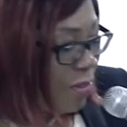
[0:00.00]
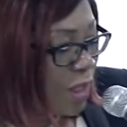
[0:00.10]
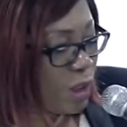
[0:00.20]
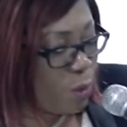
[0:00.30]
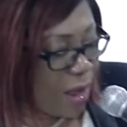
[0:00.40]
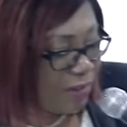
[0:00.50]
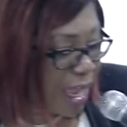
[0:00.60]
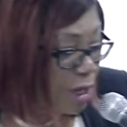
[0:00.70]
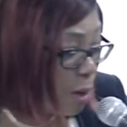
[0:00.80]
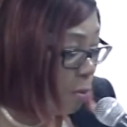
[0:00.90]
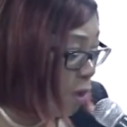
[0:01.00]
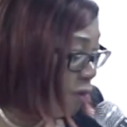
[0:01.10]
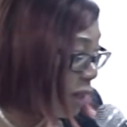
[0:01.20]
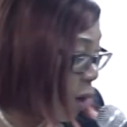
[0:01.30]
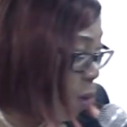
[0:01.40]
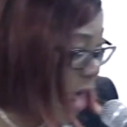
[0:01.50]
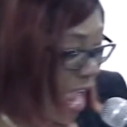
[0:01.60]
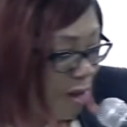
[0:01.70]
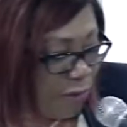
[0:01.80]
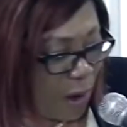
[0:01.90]
this one that you moved
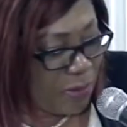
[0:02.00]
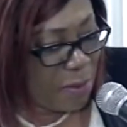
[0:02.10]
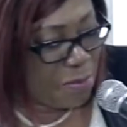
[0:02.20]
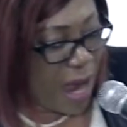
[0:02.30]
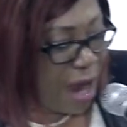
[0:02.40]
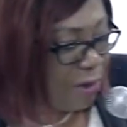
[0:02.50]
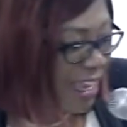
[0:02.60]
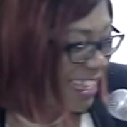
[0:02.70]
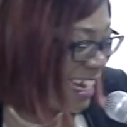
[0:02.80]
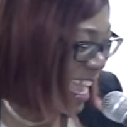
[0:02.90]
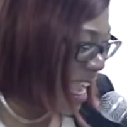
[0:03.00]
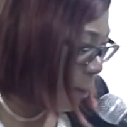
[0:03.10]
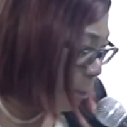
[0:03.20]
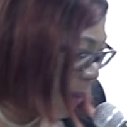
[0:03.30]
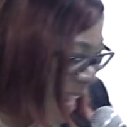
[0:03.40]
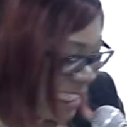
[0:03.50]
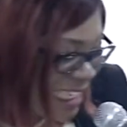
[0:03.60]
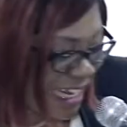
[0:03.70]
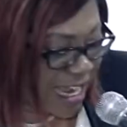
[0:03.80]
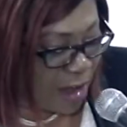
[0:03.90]
away from the miry clay and
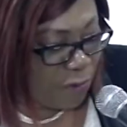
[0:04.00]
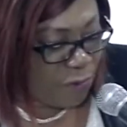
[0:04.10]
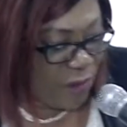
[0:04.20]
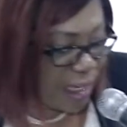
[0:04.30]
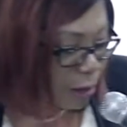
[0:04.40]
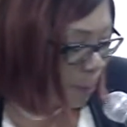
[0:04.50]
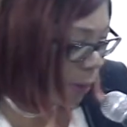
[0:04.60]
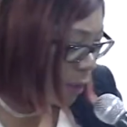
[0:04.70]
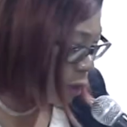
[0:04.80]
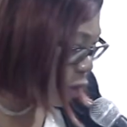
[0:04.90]
planted her feet upon a